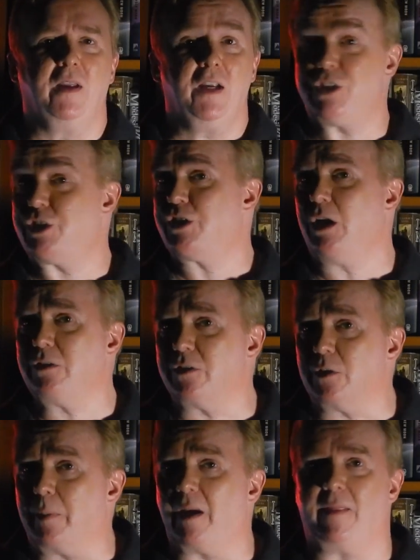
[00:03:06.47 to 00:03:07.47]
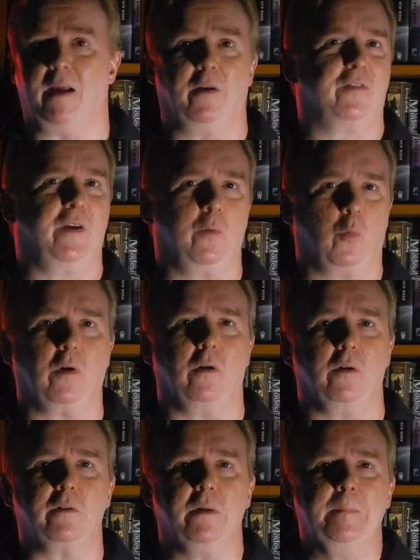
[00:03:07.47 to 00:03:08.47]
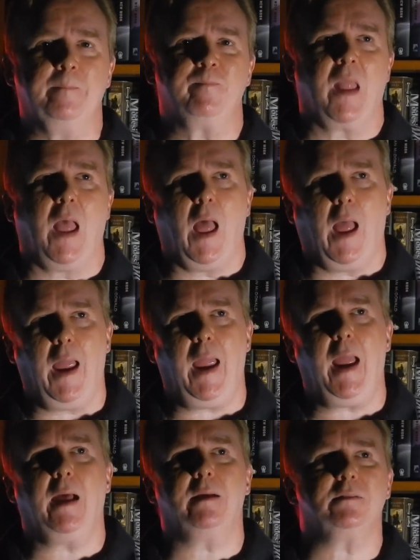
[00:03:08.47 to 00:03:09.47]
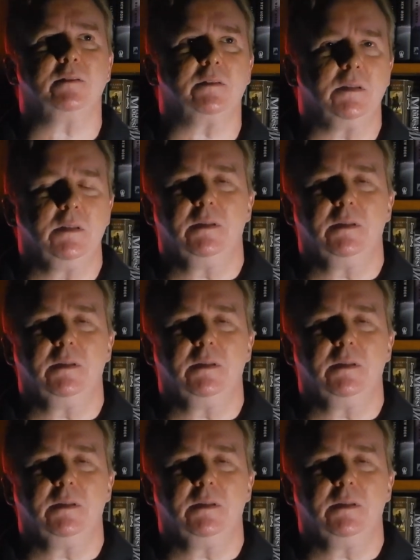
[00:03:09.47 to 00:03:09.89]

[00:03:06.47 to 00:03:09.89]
is shunned by the outside world. And